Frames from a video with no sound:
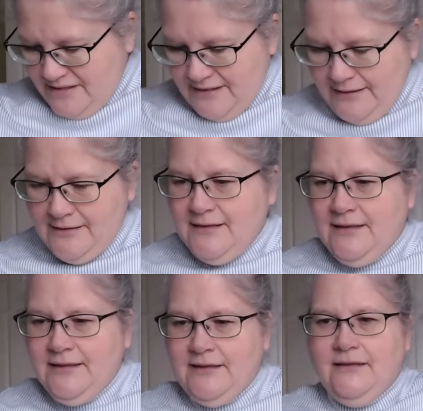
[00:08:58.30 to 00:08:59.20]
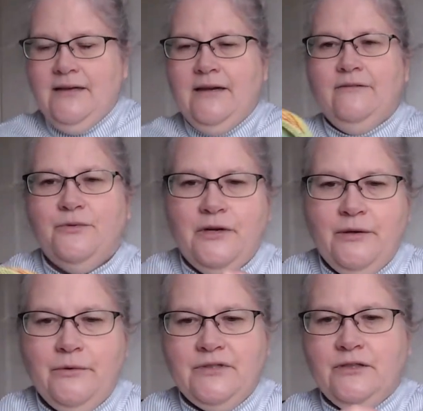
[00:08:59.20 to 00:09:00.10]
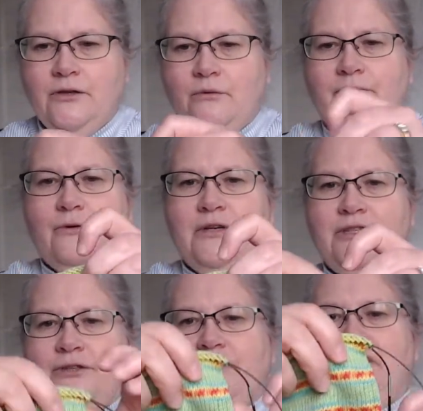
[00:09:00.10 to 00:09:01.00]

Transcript: second sock, I have 20 rows to go before I turn the